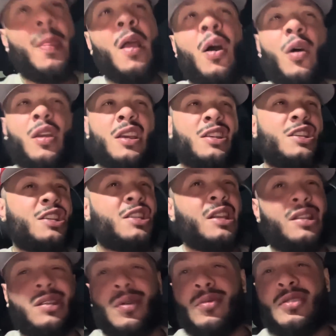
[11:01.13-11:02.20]
or your
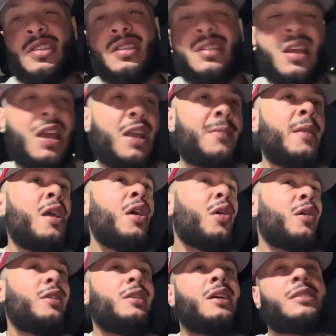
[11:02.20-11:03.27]
shit don't stink,
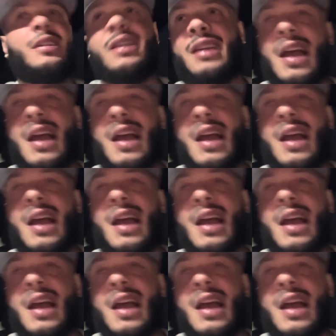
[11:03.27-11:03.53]
or nothing can